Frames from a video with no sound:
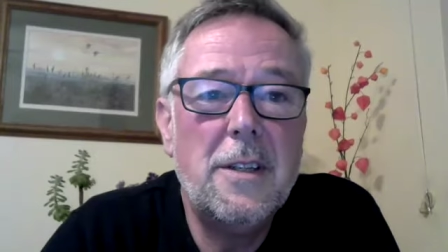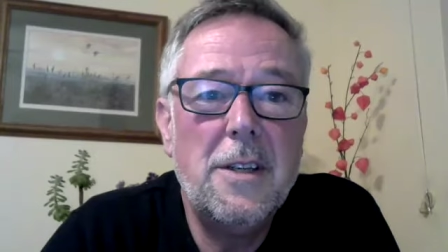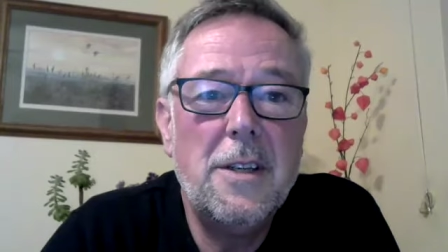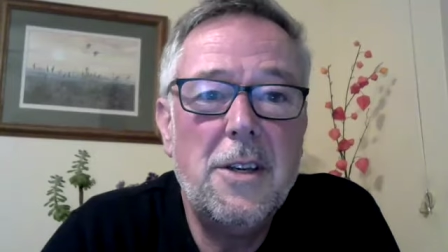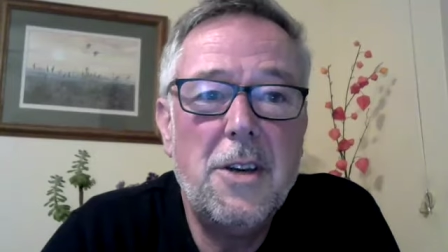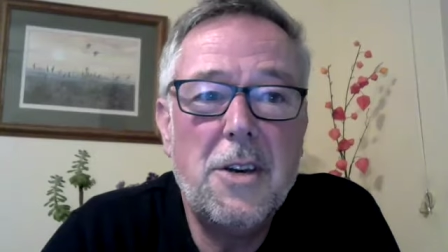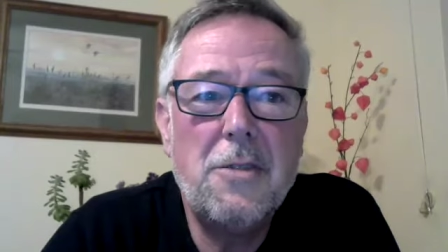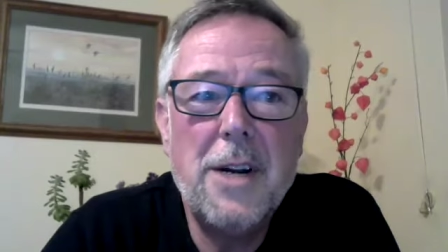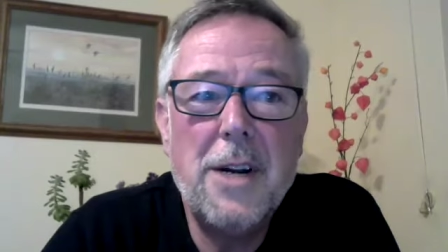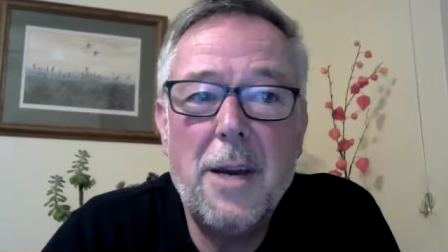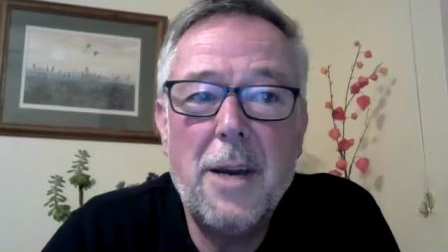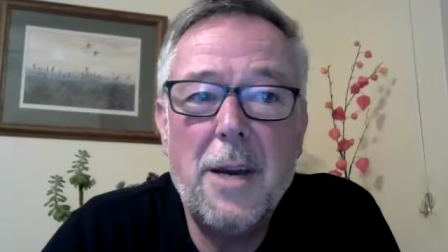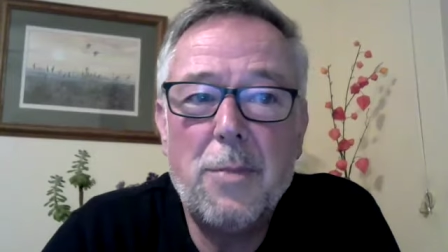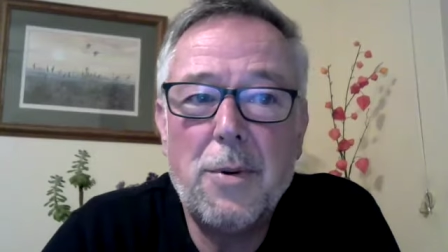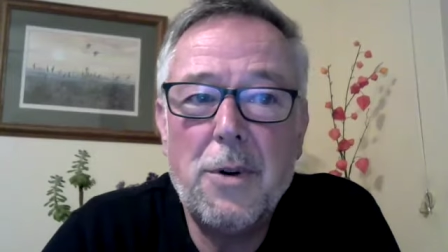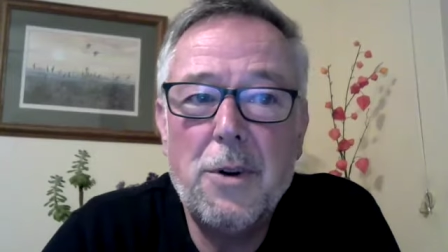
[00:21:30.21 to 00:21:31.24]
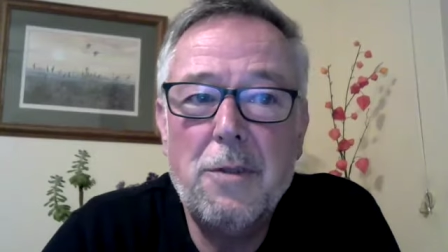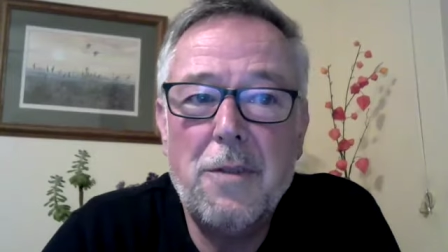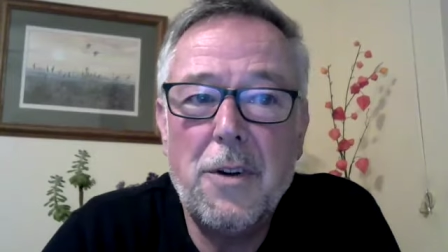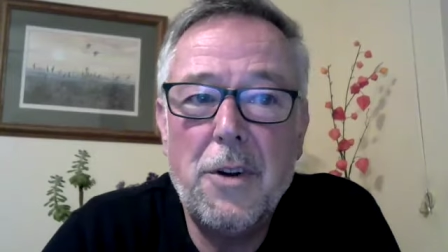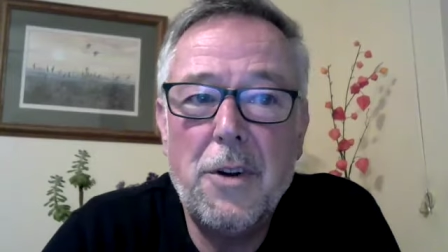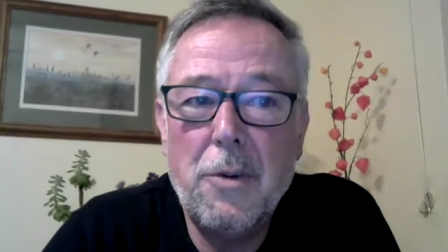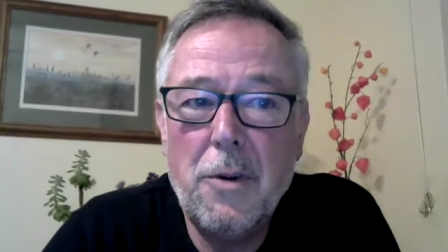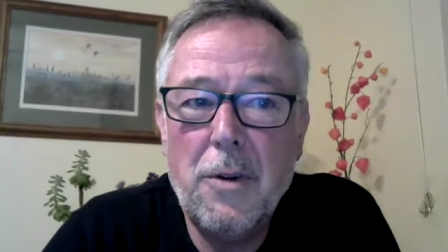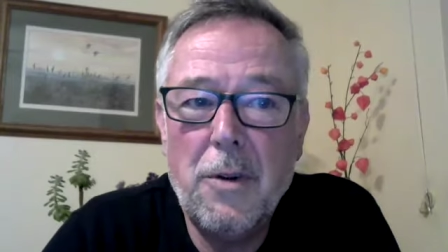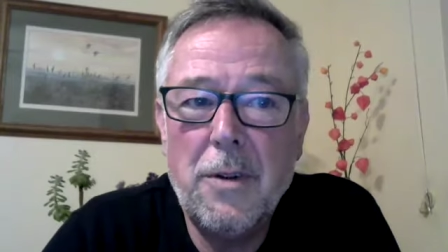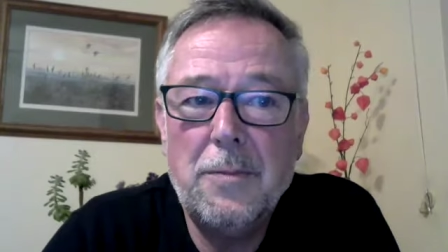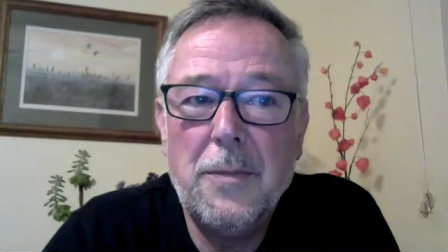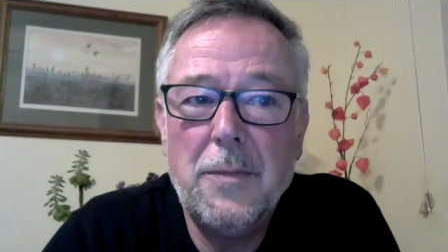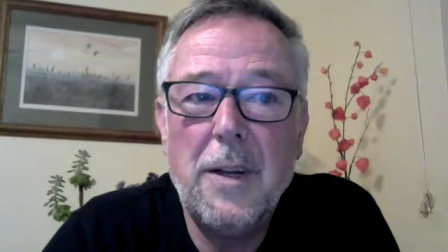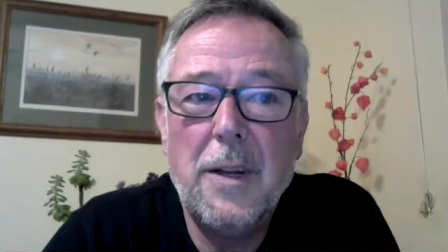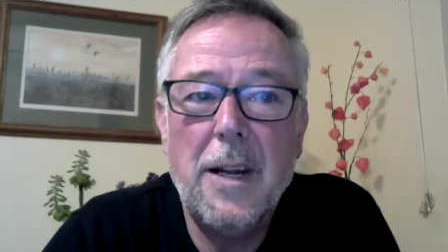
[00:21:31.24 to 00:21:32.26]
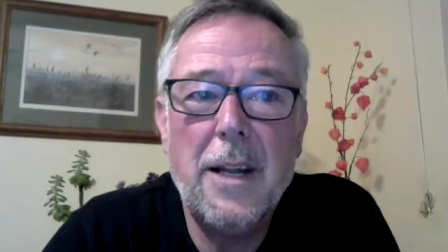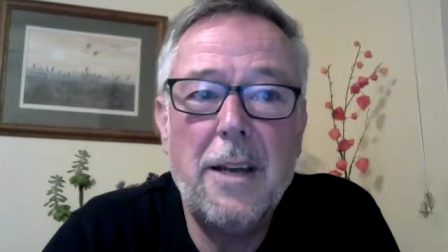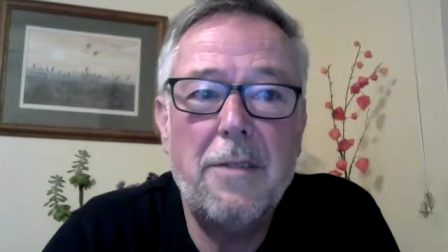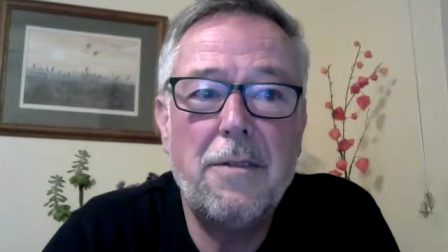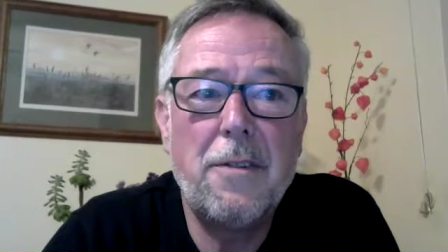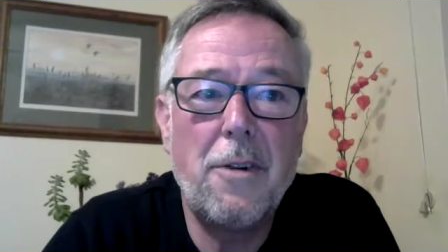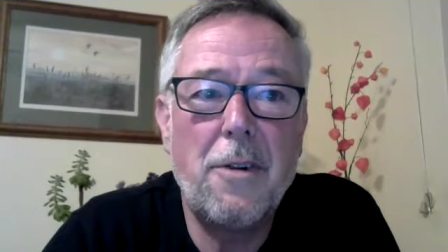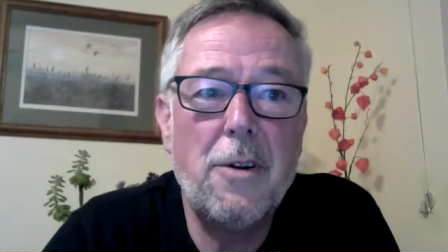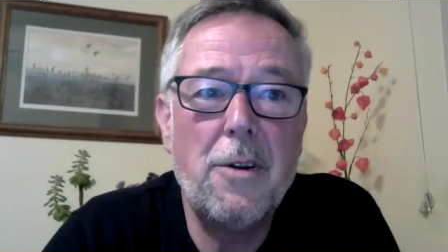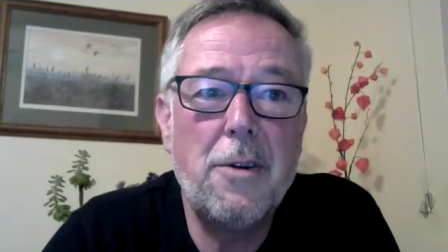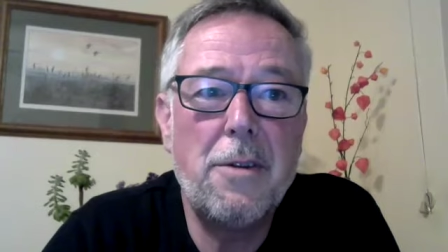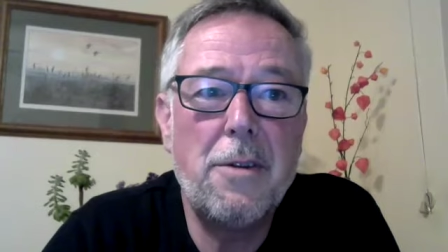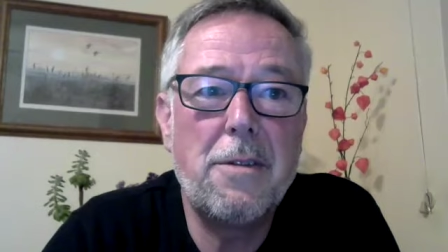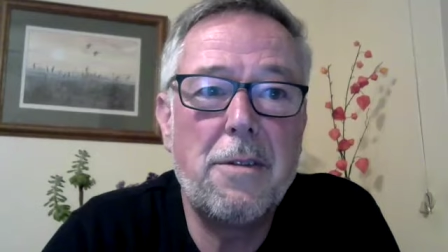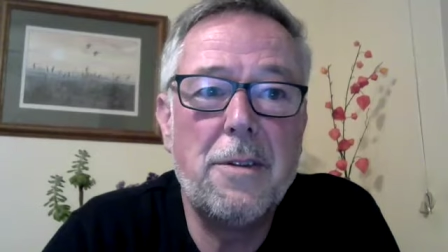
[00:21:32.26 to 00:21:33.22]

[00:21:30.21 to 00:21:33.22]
you could really improve on your leaf growth.